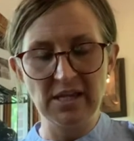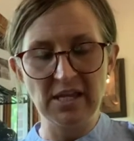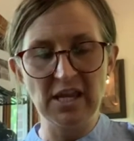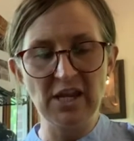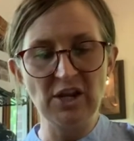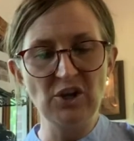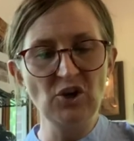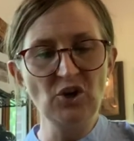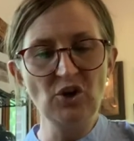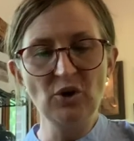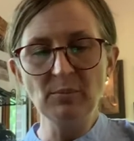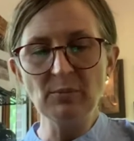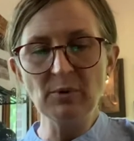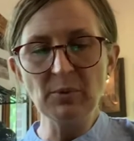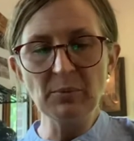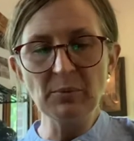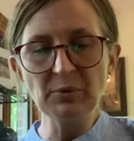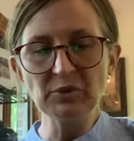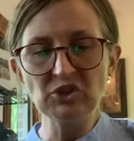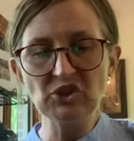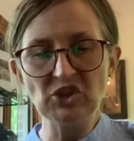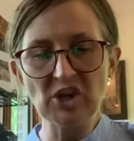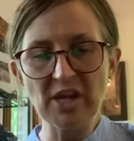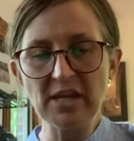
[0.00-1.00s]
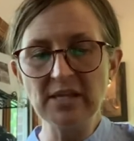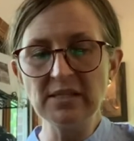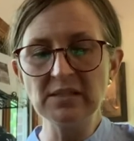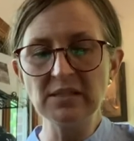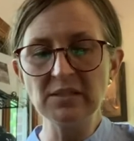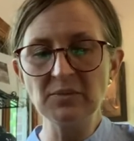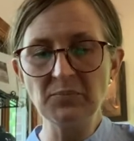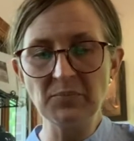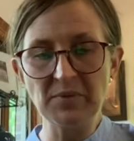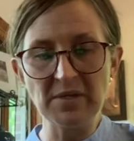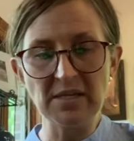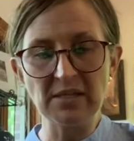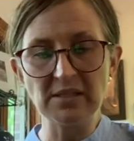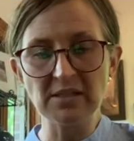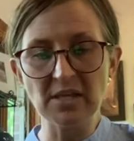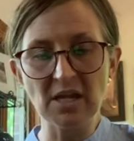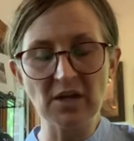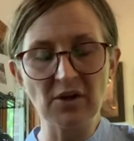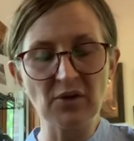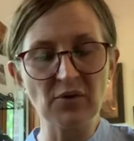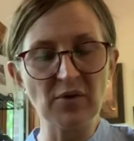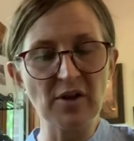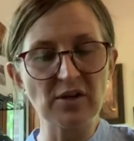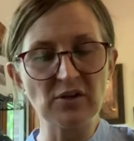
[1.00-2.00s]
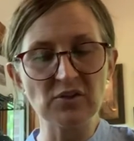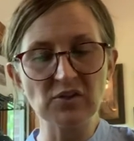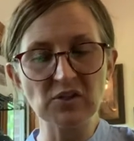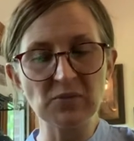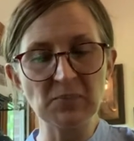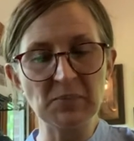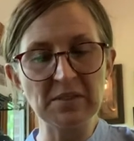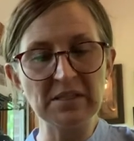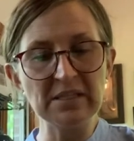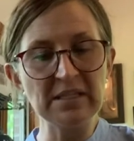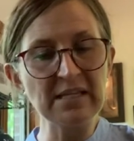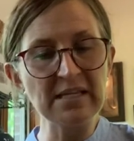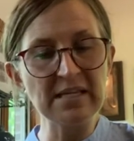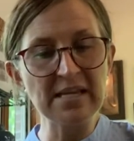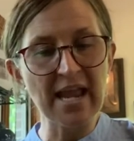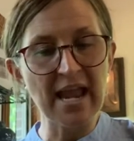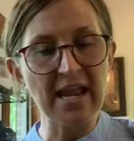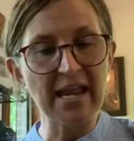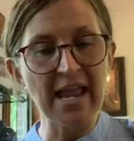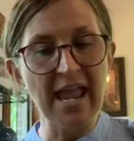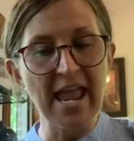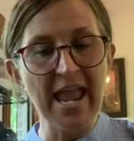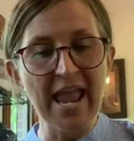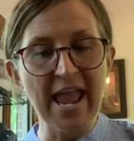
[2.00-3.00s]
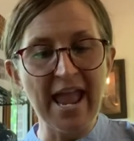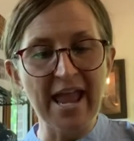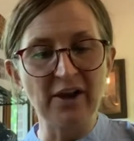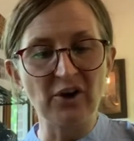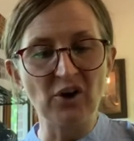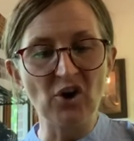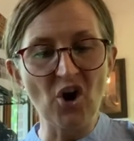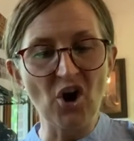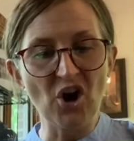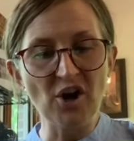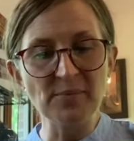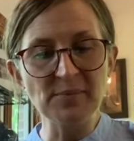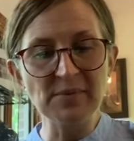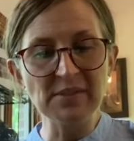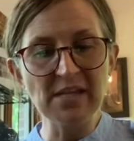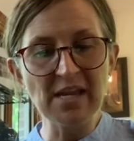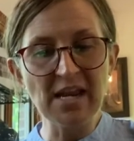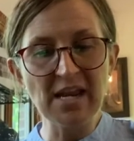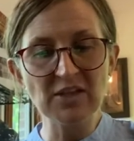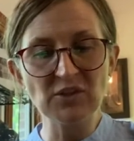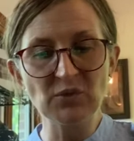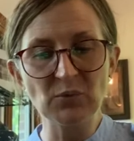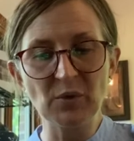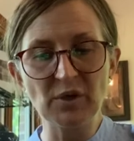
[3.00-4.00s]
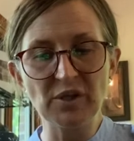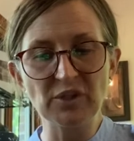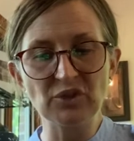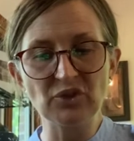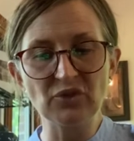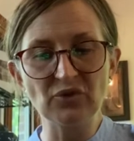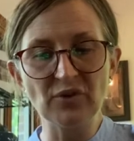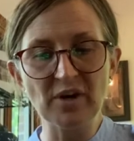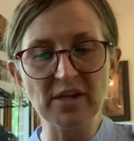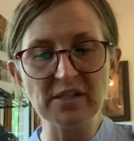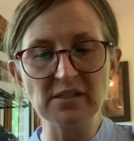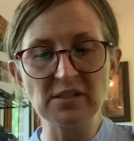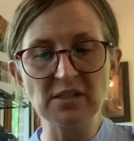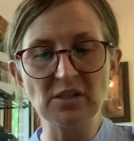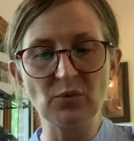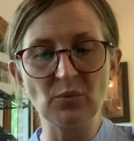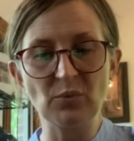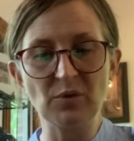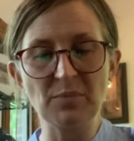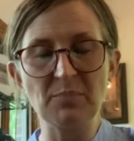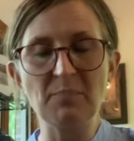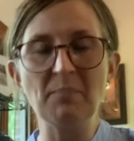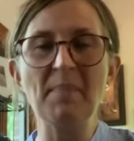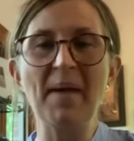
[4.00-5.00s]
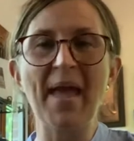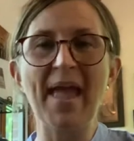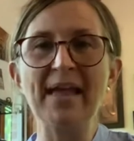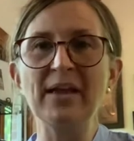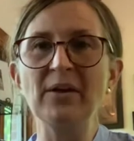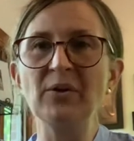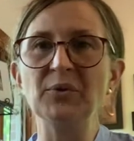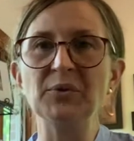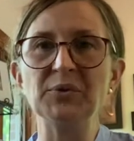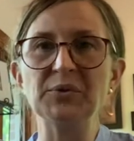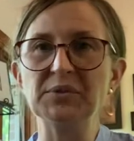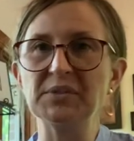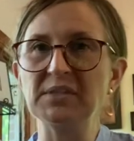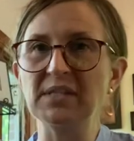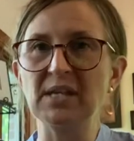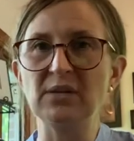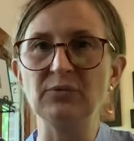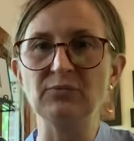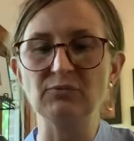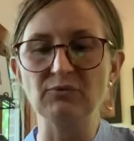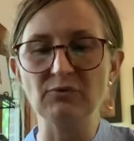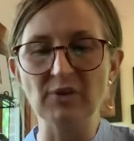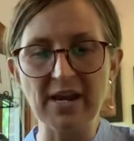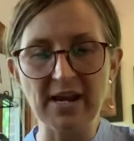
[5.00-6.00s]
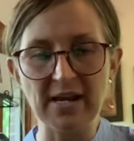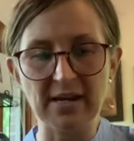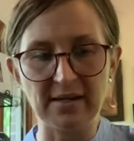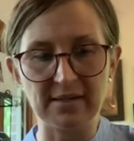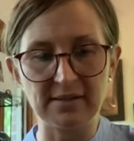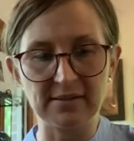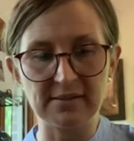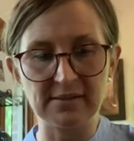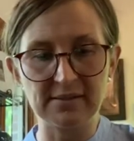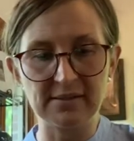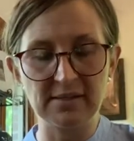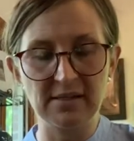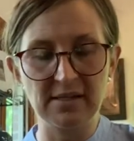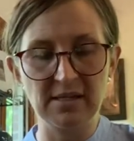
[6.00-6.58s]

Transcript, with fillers: Innumerable chains and beads hung around her spindly neck, and her arms and hands were encrusted with bangles and rings.